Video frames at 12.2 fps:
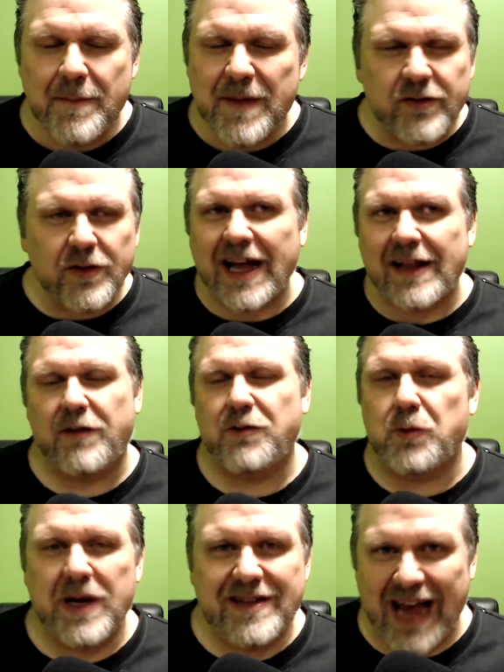It's only got like
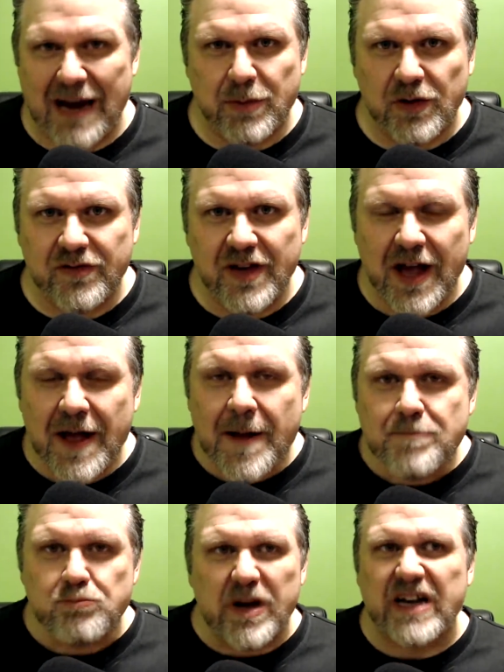3 tables,
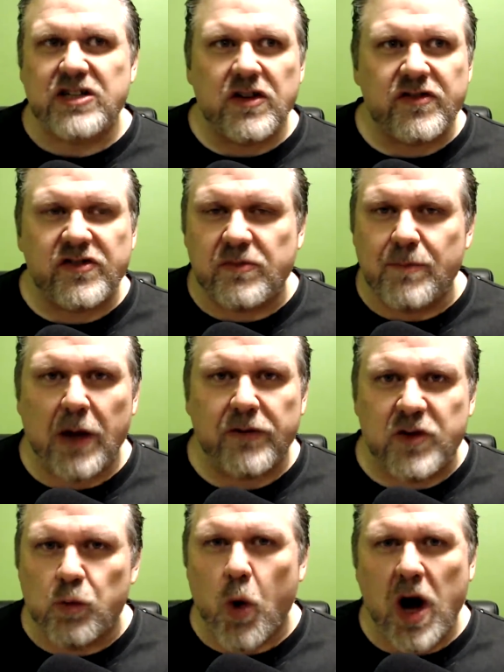but it just
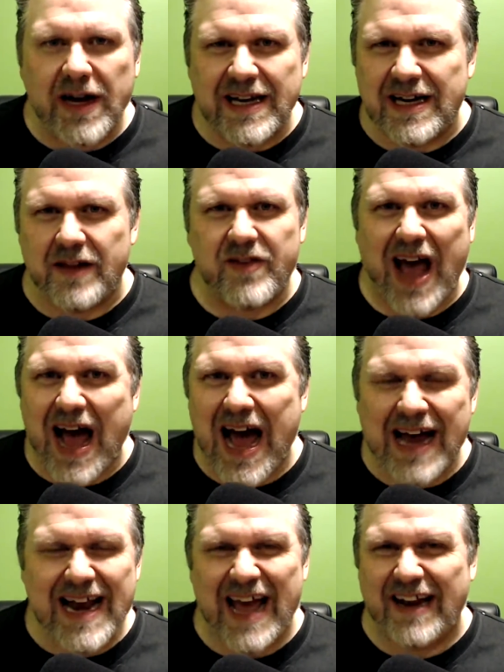smells, you walk in and it's
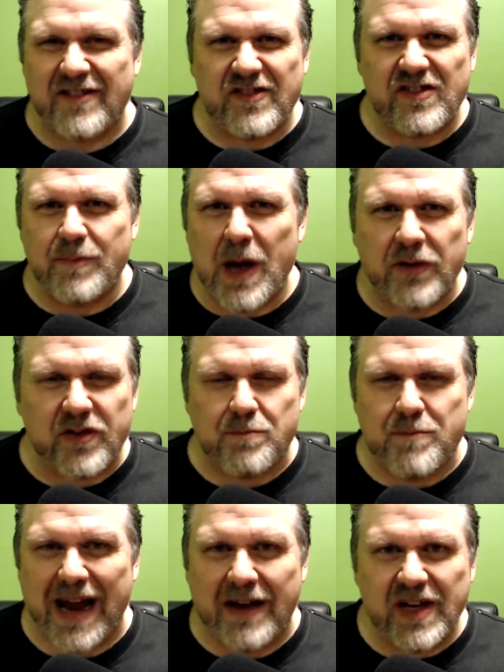hot and it smells
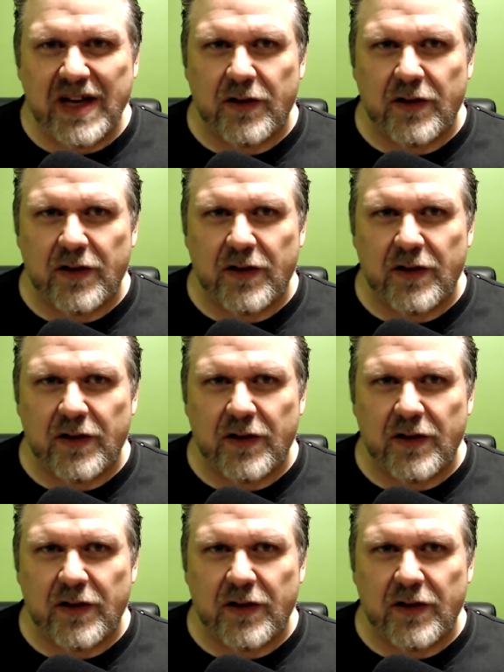amazing.